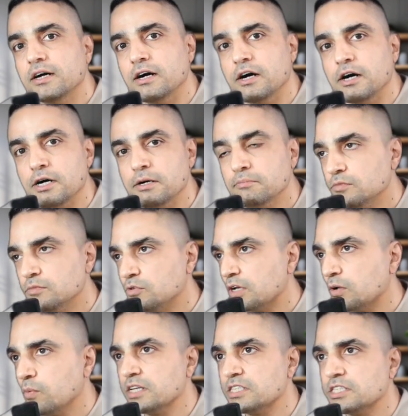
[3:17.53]

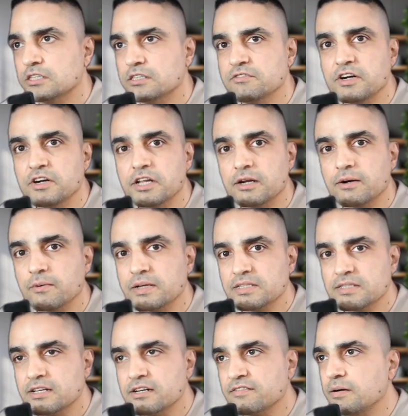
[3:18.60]
requests, or the funding requests
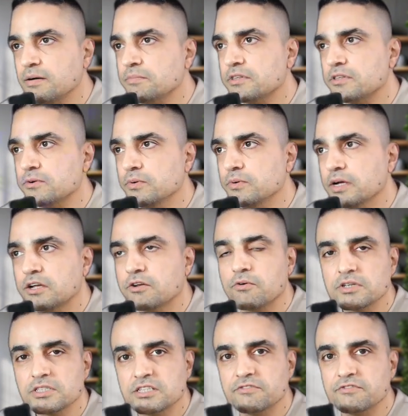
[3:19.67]
that have come through
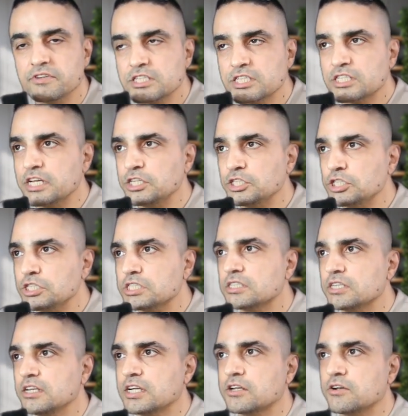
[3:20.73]
across different stages,
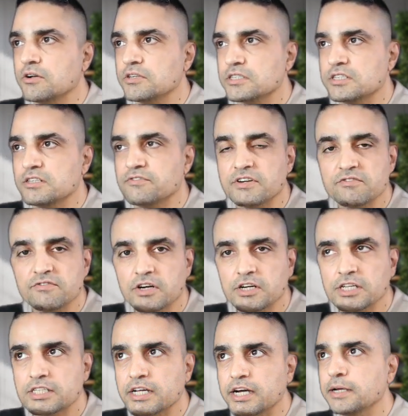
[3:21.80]
across different
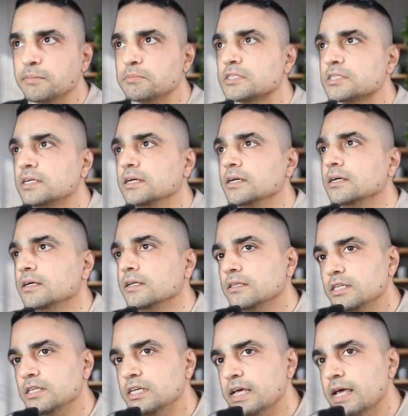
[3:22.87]
funding types,
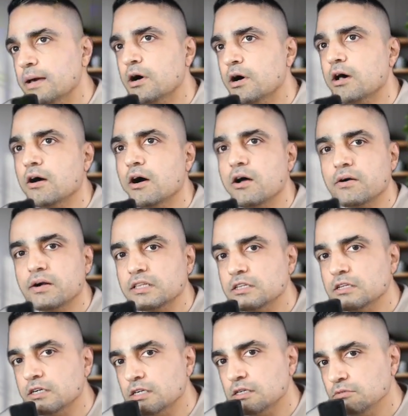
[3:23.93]
the MRR and
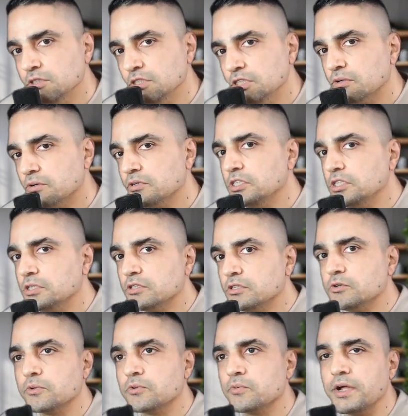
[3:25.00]
the year-on-year
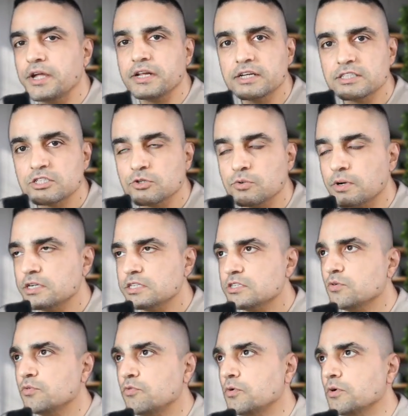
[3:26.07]
growth rate, and so on and
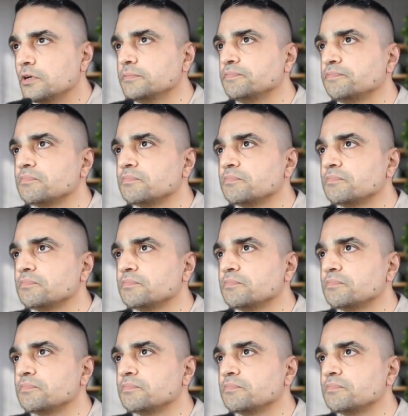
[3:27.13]
so forth.